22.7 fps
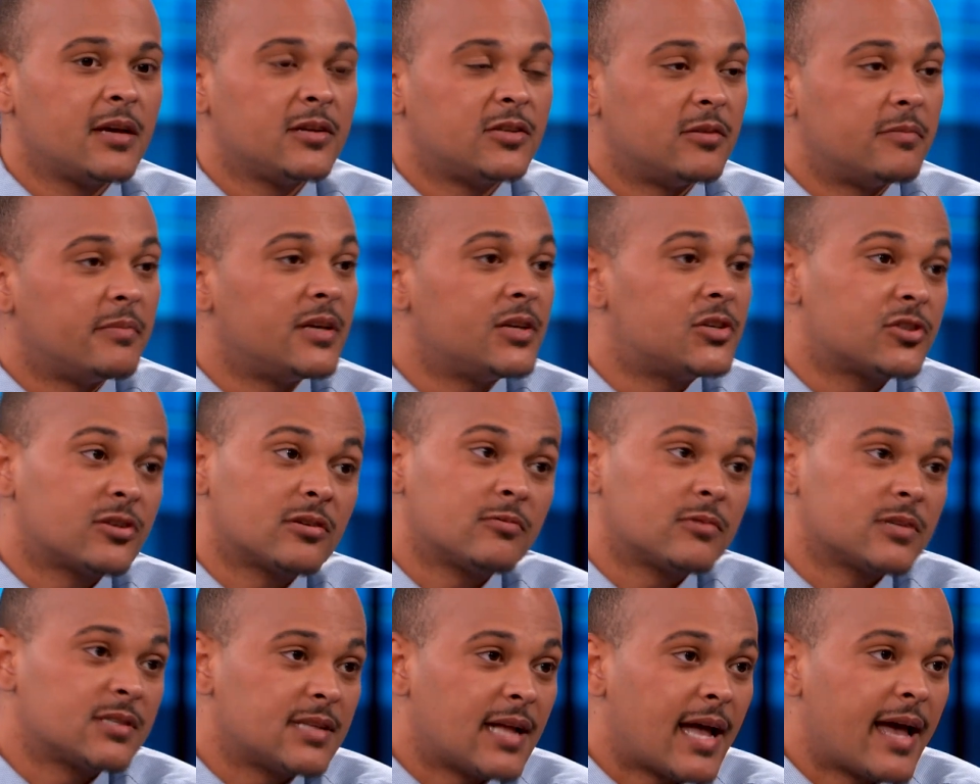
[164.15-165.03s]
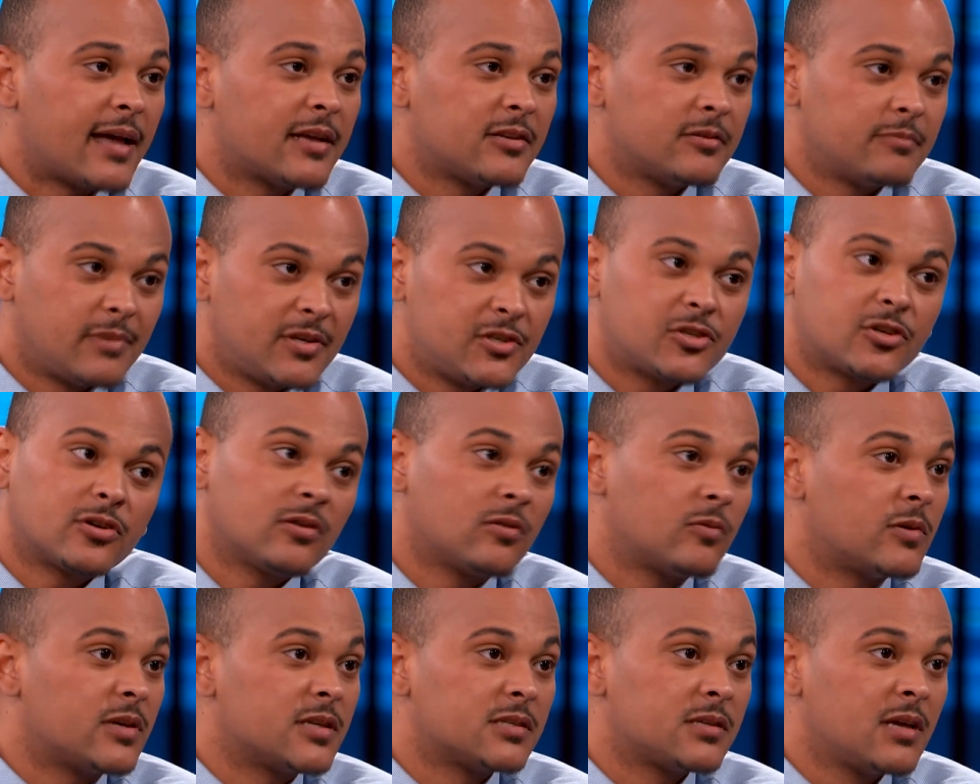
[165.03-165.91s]
Demetria was not. Demetria
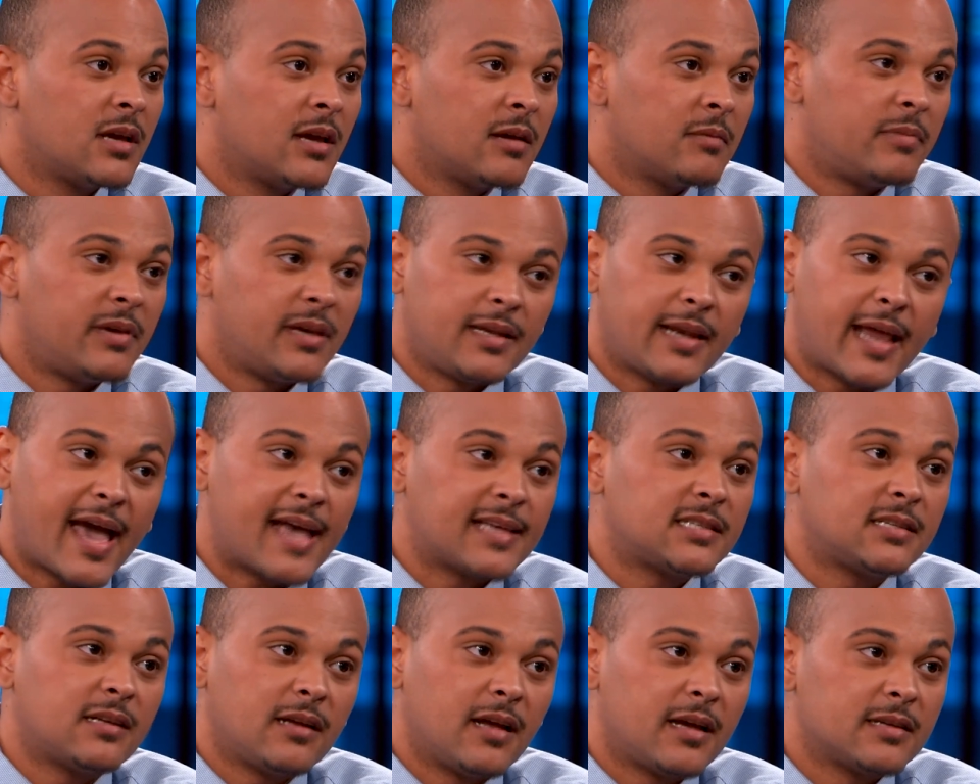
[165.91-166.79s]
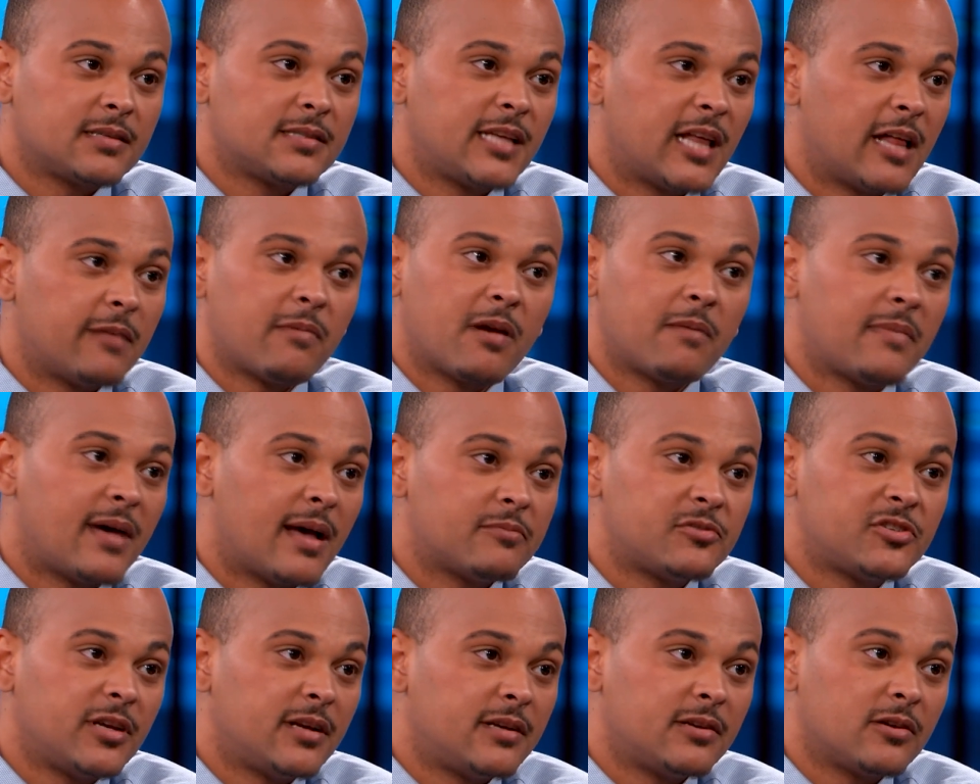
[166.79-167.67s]
was being nasty to us, telling my mom
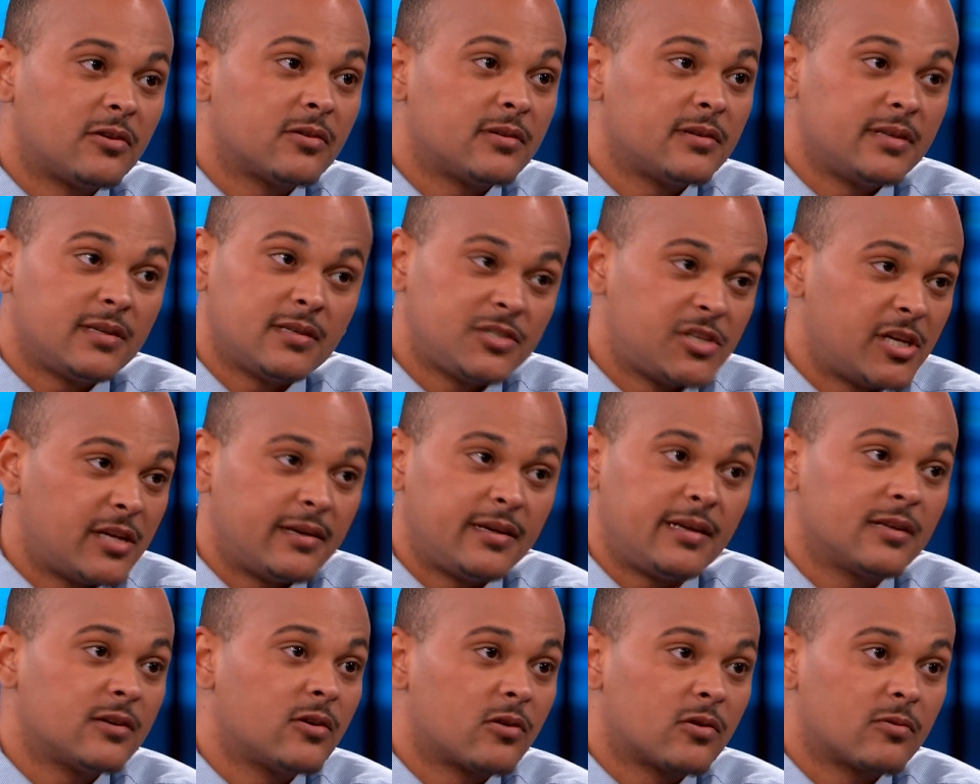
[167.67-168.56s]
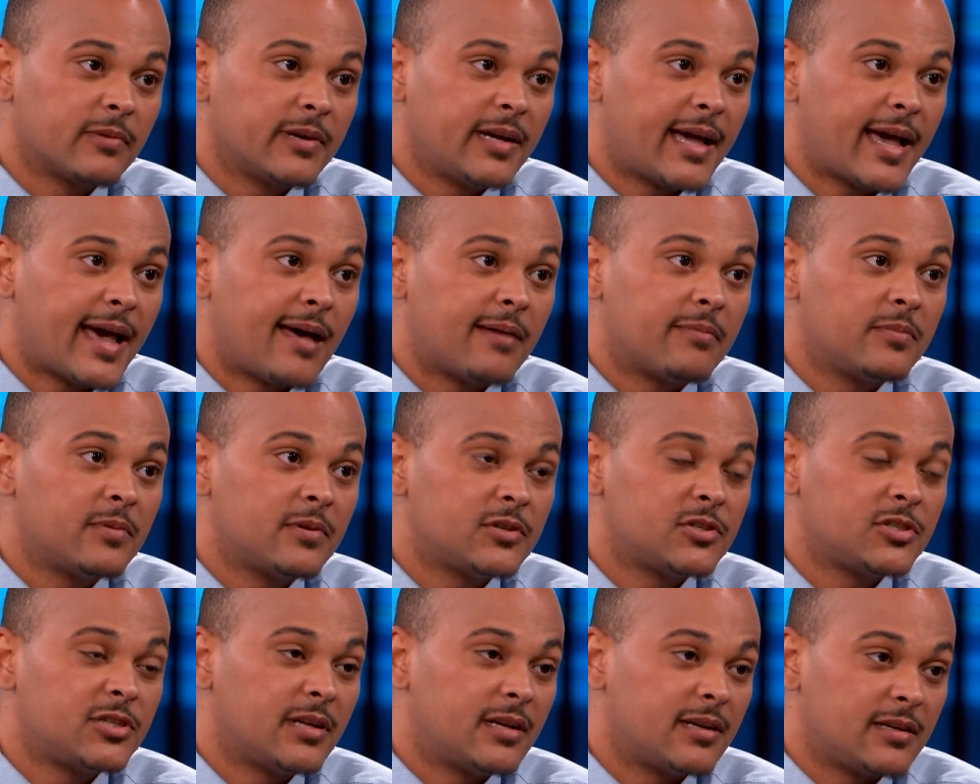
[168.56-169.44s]
she didn't, know, she didn't need to go to rehab.
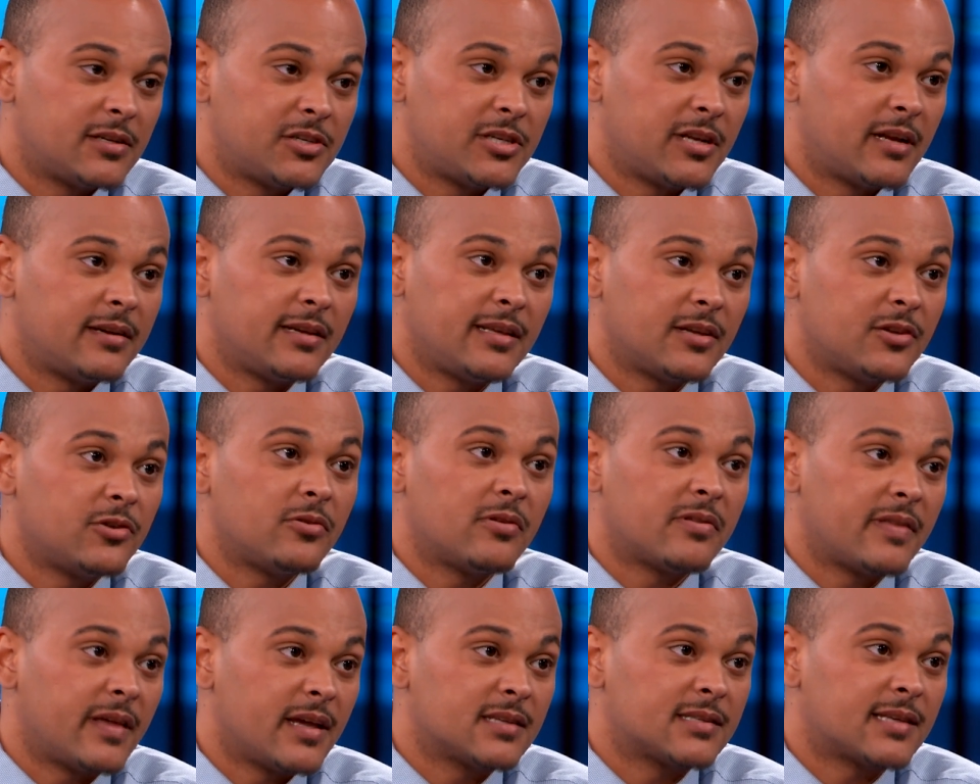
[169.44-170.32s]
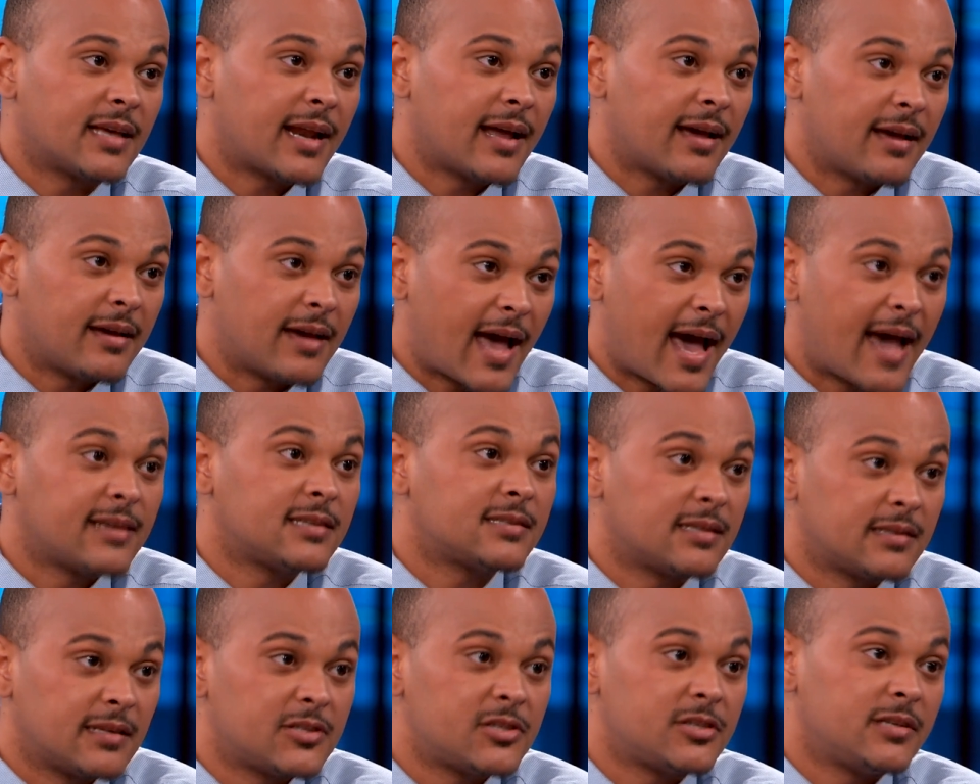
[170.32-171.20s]
She didn't, she didn't need to do the things that I
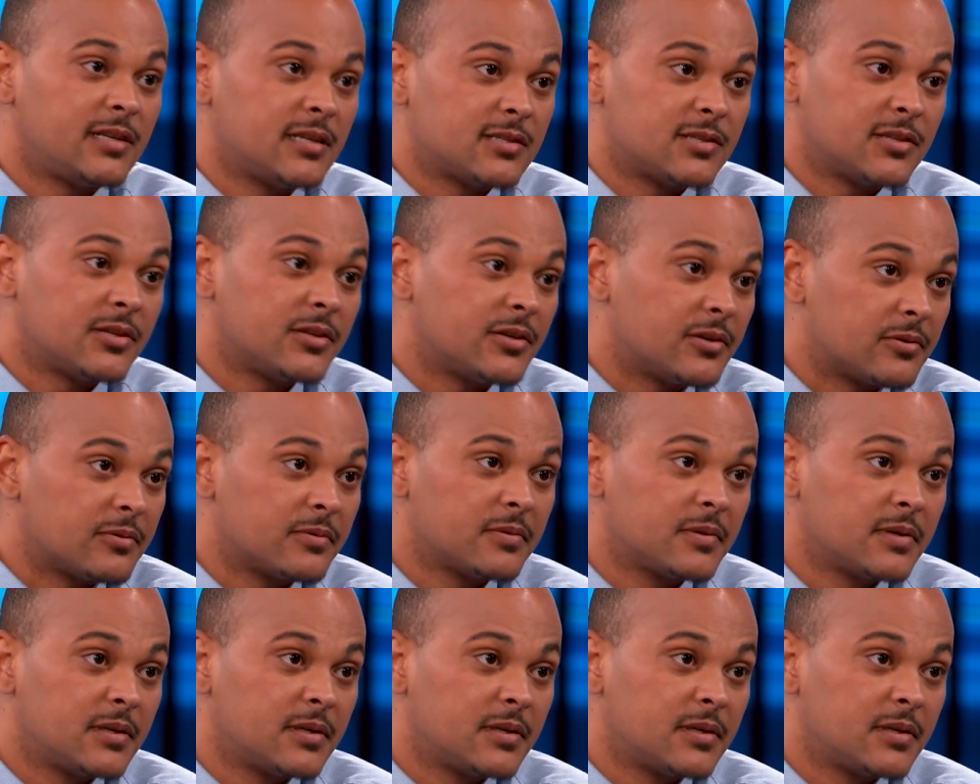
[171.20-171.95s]
said that she needs to do.